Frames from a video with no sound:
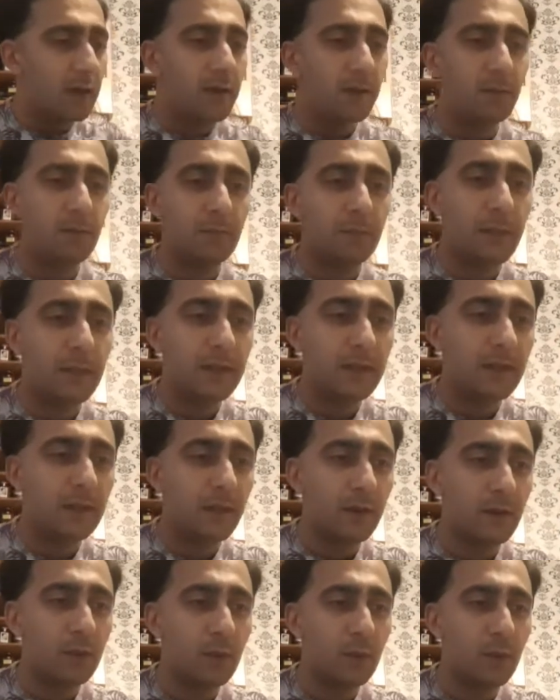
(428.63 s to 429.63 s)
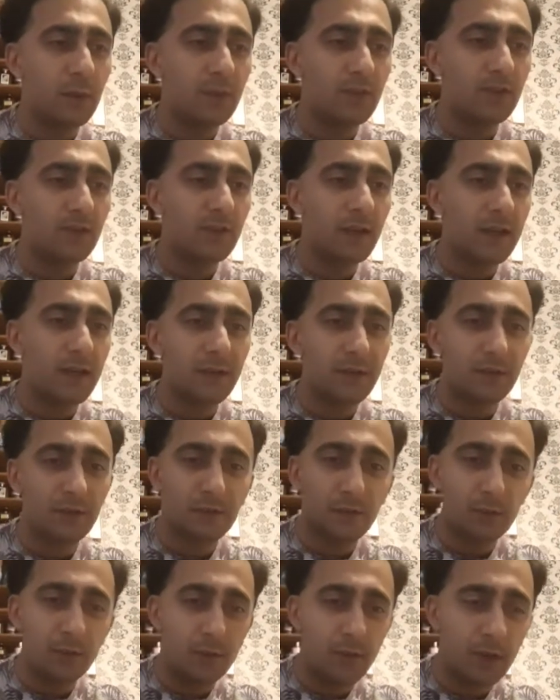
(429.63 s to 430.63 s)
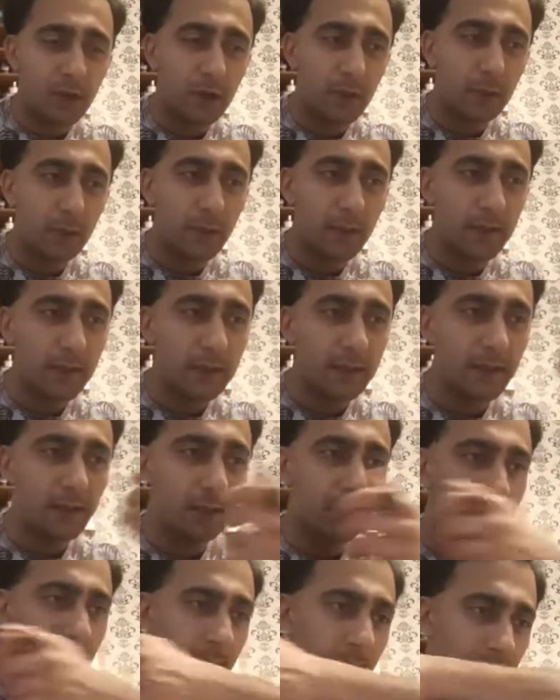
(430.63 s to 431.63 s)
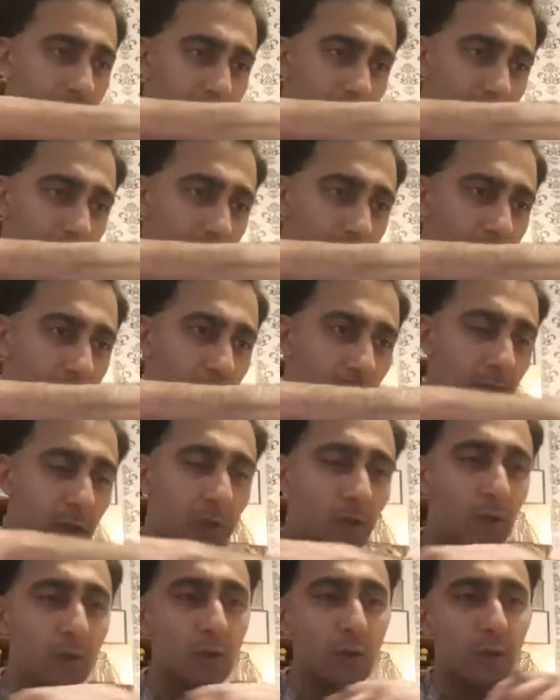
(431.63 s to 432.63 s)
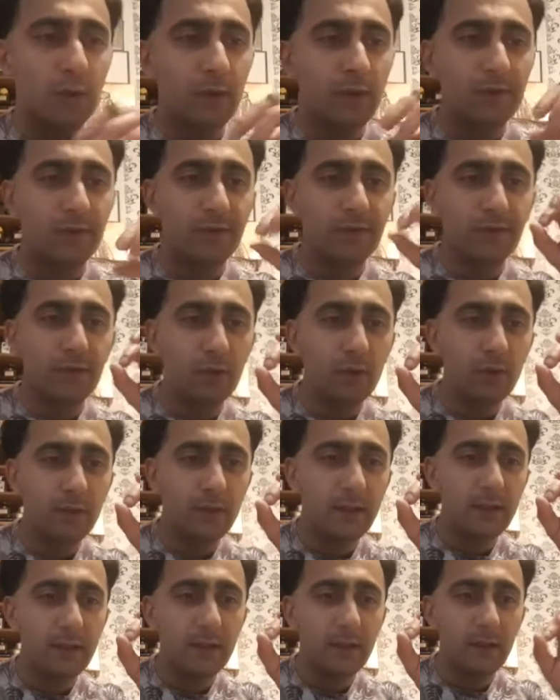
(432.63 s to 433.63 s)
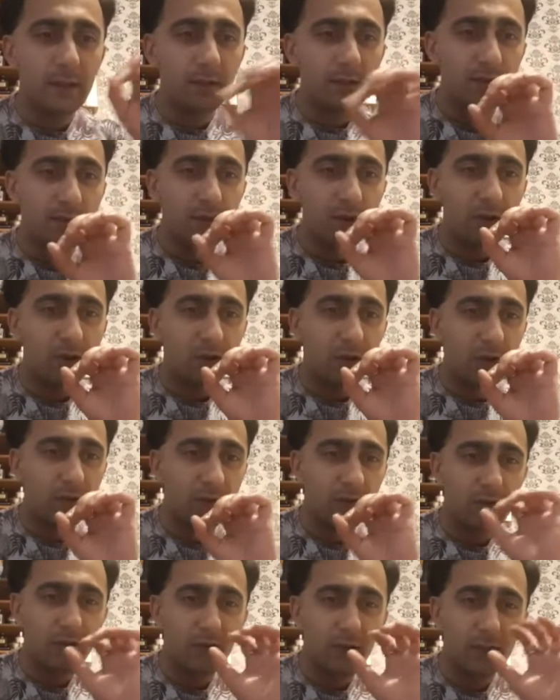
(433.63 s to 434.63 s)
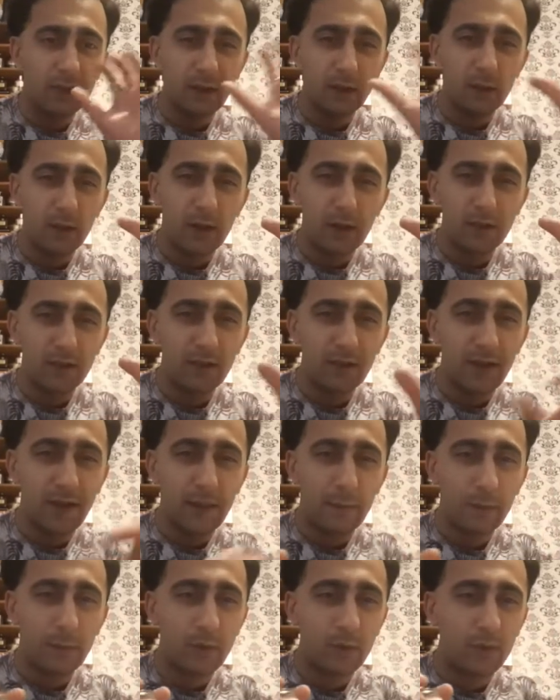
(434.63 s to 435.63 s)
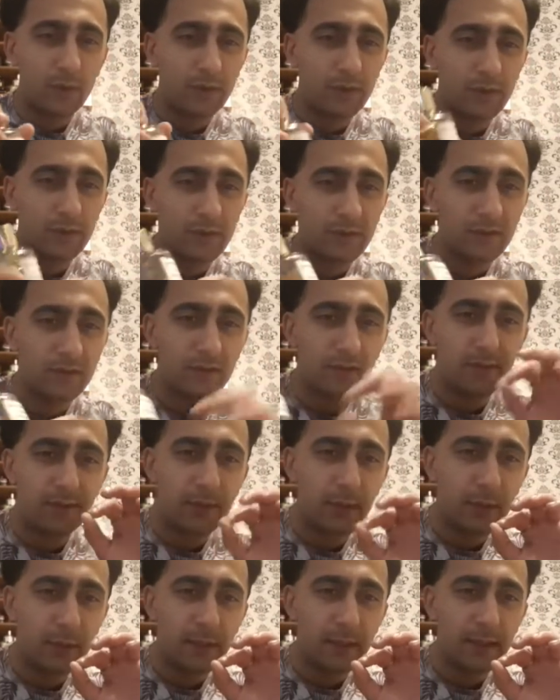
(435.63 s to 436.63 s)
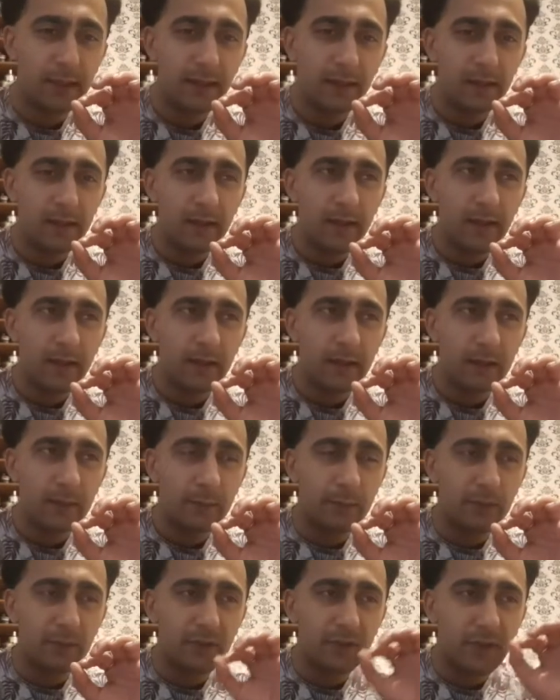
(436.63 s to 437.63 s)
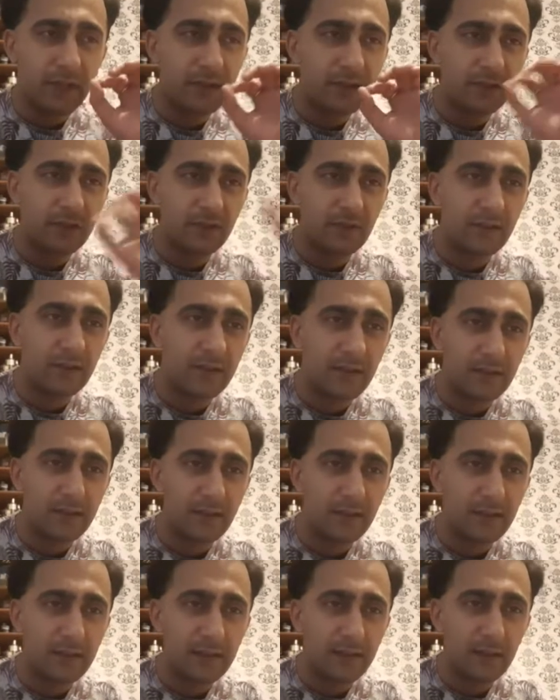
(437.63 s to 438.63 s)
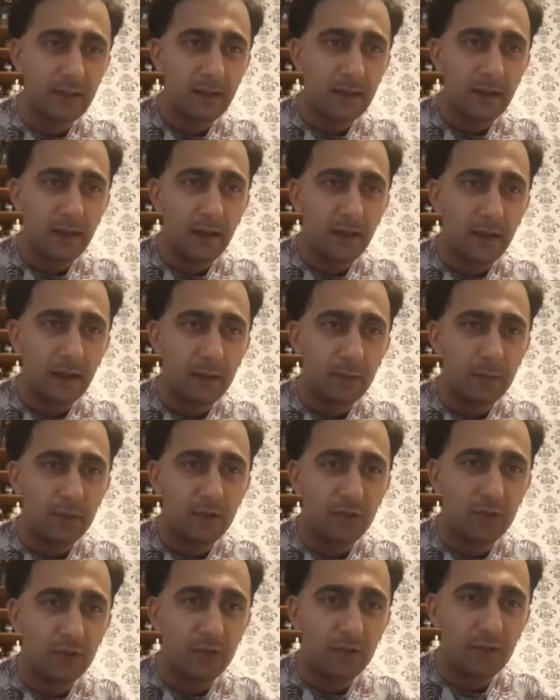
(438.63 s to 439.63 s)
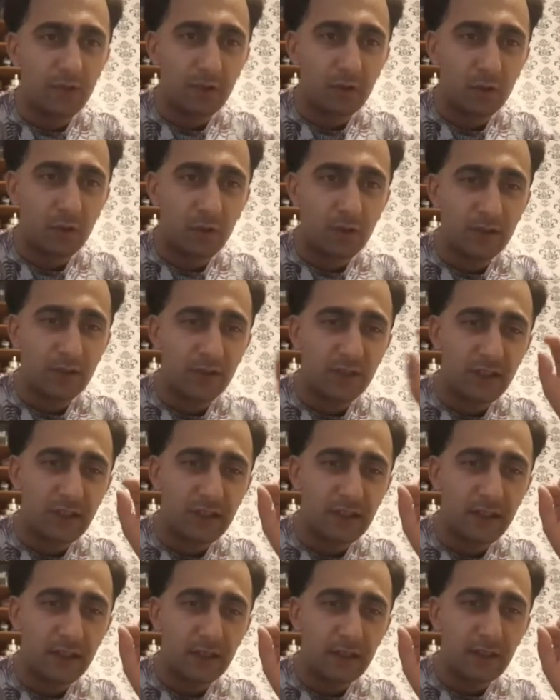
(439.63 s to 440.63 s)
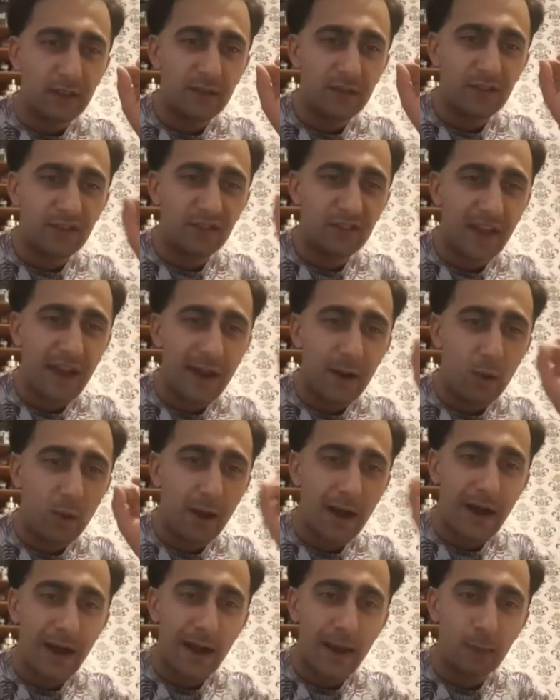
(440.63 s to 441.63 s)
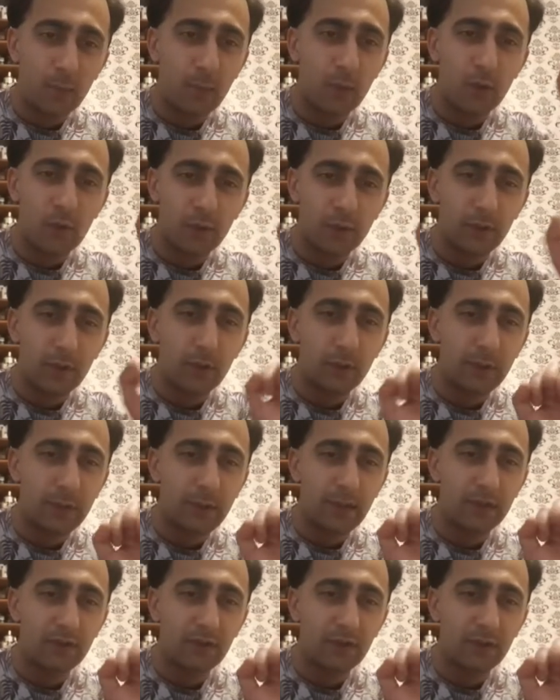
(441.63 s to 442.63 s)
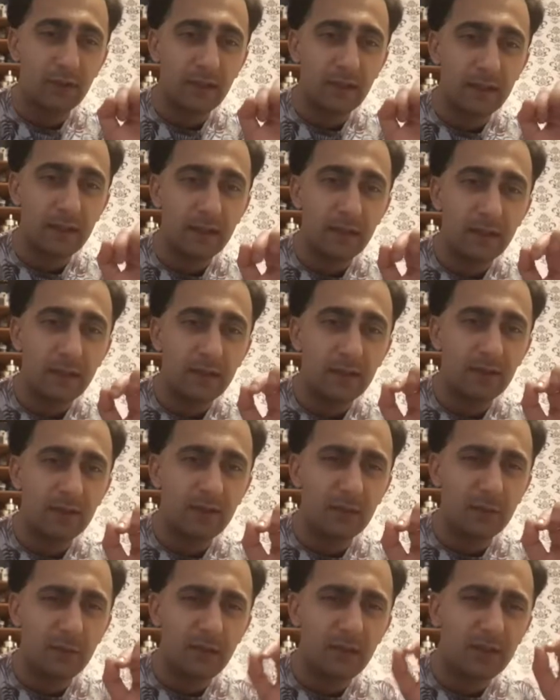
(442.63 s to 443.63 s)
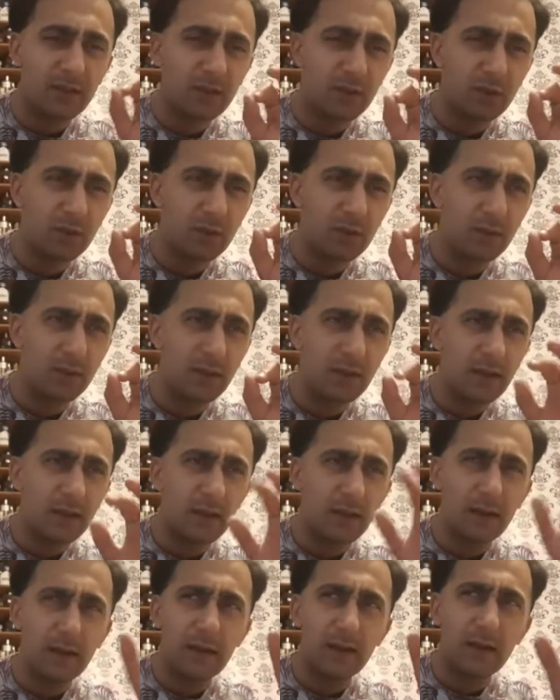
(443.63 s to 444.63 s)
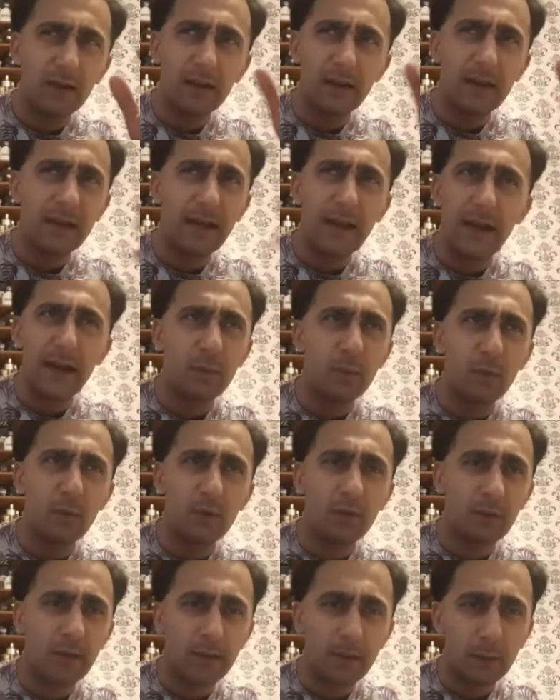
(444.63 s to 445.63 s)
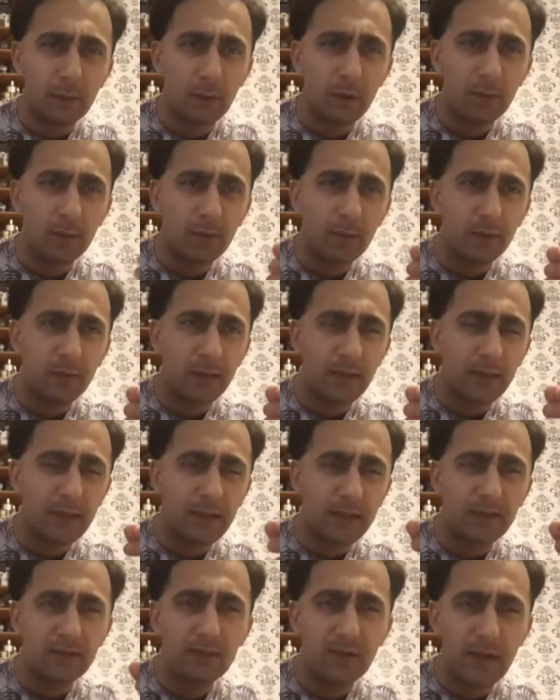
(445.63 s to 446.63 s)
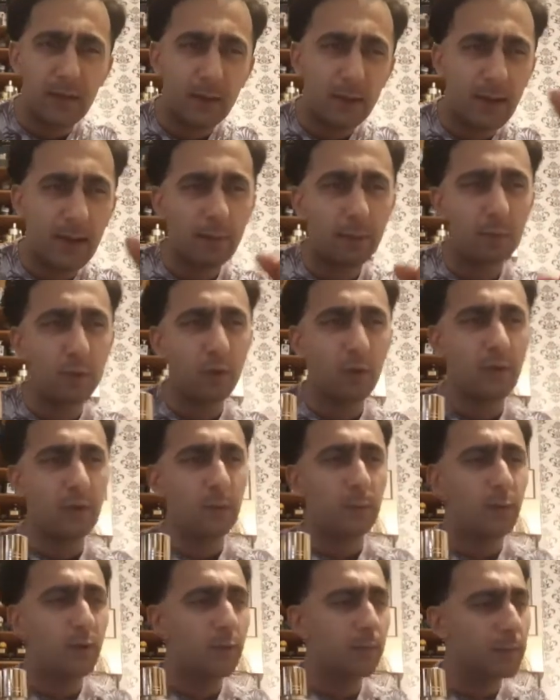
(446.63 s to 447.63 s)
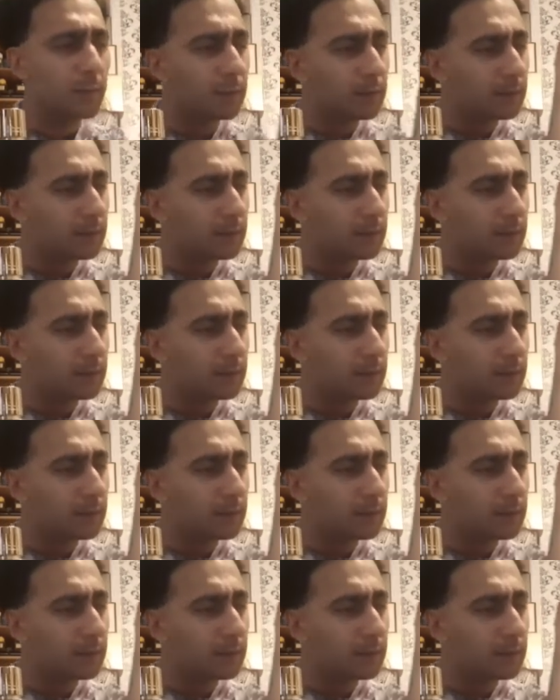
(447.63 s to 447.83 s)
mid note, which shines through the opening, along with fruity notes of Jolly Rancher apple. So this is a very slightly synthetic, juicy, crunchy, sour apple note, let's say, similar to an apple lollipop or the like, sour apple lollipop.